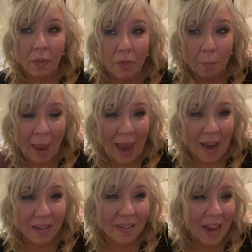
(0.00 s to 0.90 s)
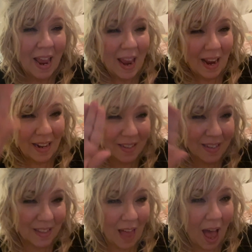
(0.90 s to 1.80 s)
the paste, it
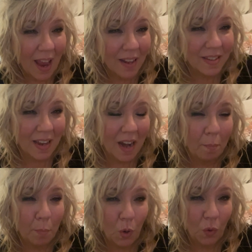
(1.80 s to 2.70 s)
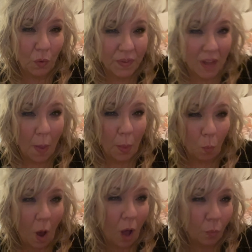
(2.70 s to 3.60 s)
slides and it moves on the
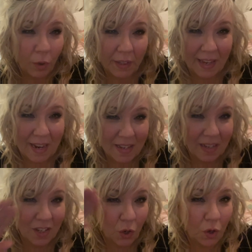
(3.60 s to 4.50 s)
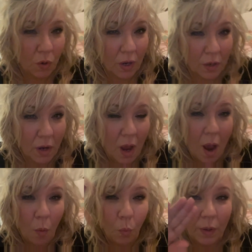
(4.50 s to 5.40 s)
wall really easy. So you can
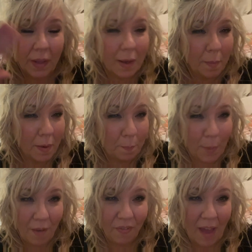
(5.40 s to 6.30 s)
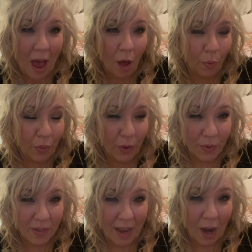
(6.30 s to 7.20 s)
really buff out
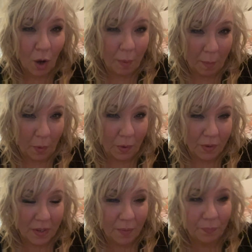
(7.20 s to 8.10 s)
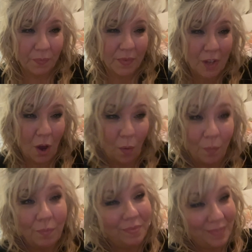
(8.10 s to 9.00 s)
those air bubbles. So
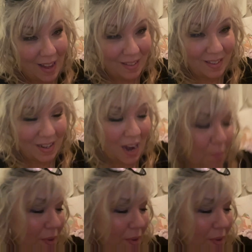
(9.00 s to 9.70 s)
that's the type